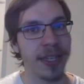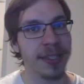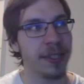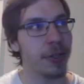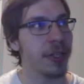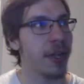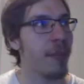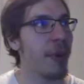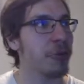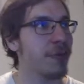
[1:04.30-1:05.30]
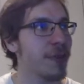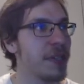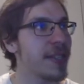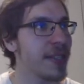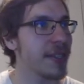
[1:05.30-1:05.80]
a certain amount of
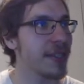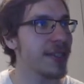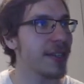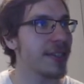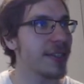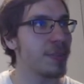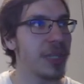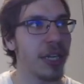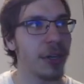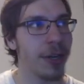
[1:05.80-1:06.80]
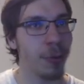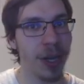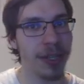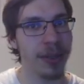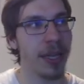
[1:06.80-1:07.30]
instances that is bigger than
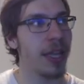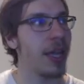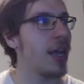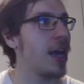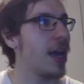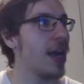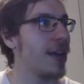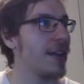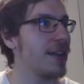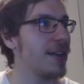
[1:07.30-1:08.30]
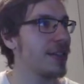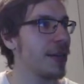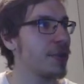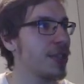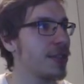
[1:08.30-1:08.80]
one. And
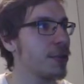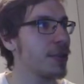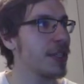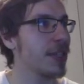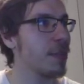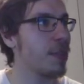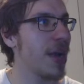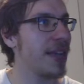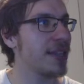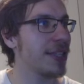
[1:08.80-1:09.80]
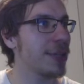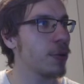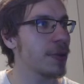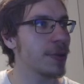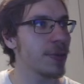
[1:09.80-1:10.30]
I'm just doing base
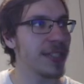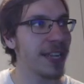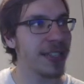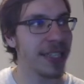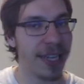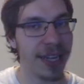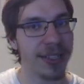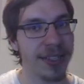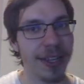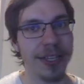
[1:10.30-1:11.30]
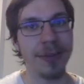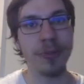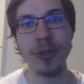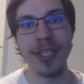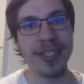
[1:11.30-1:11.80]
equals to static cast. And I'm
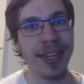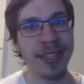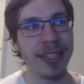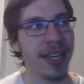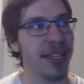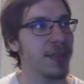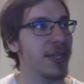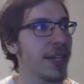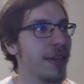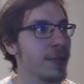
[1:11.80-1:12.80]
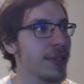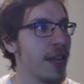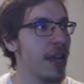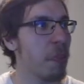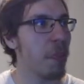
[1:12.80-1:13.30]
doing static cast because
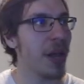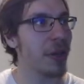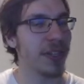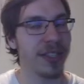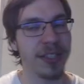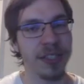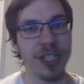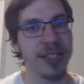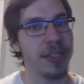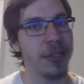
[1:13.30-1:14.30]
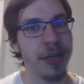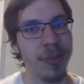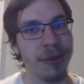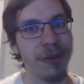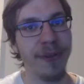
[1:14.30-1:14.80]
malloc is just a
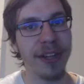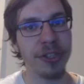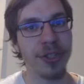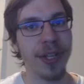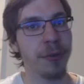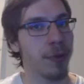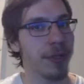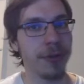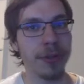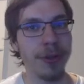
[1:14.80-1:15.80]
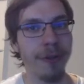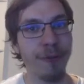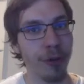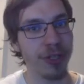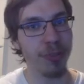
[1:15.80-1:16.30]
library function that returns you a
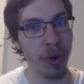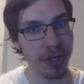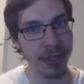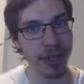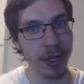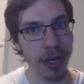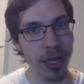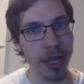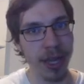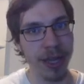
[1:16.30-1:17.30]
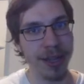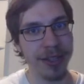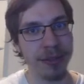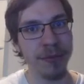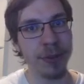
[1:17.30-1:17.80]
void pointer.
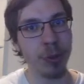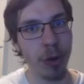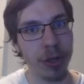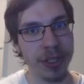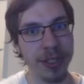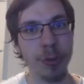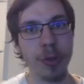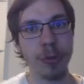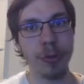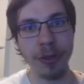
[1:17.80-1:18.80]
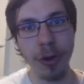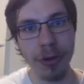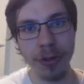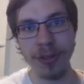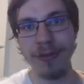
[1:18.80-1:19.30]
And if it worked, it will
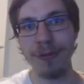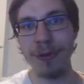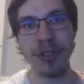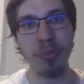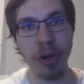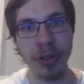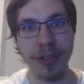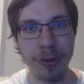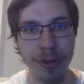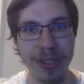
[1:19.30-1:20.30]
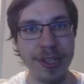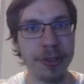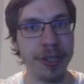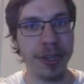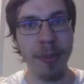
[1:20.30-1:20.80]
return you the void pointer to a
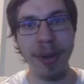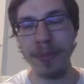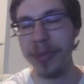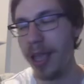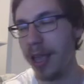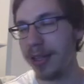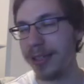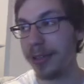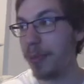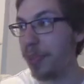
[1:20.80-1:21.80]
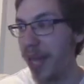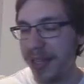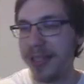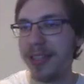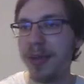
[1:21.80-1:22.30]
certain certain
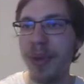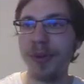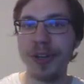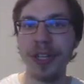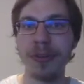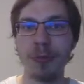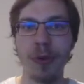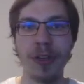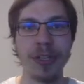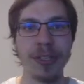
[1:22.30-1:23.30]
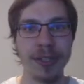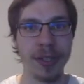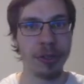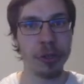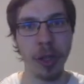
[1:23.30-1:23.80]
place in the memory where it
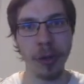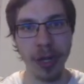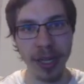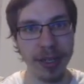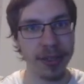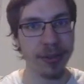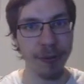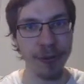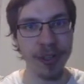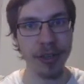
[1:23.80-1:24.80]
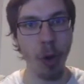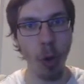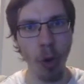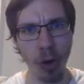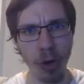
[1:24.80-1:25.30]
actually allocated something,
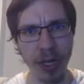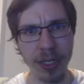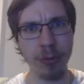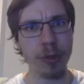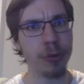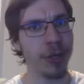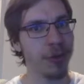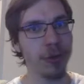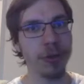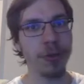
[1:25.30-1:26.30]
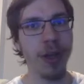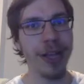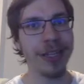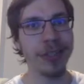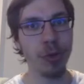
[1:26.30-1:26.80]
or it will return you
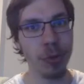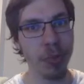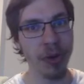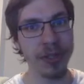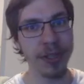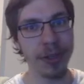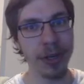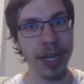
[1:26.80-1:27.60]
a null pointer.